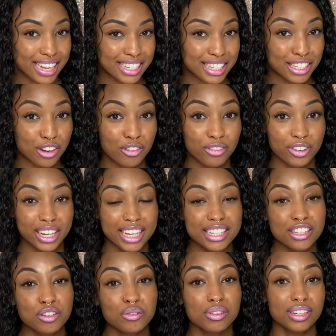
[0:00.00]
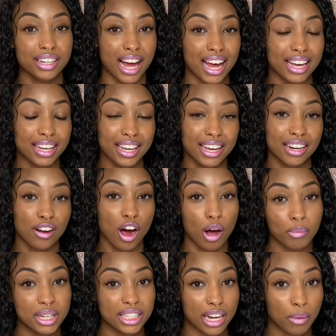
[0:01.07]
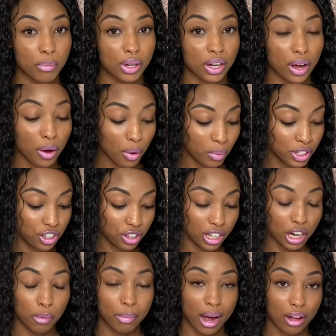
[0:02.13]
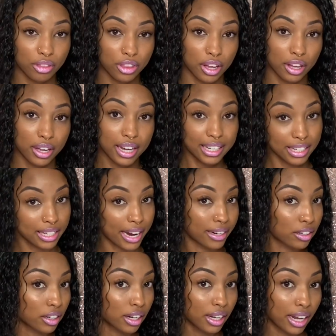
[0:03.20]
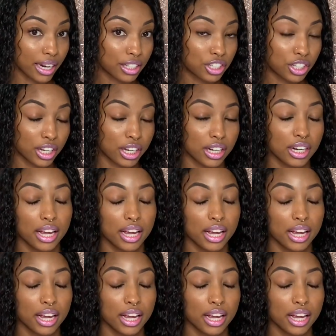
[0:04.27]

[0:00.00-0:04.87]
Don't forget to like and comment down below what you think about the Insider collection,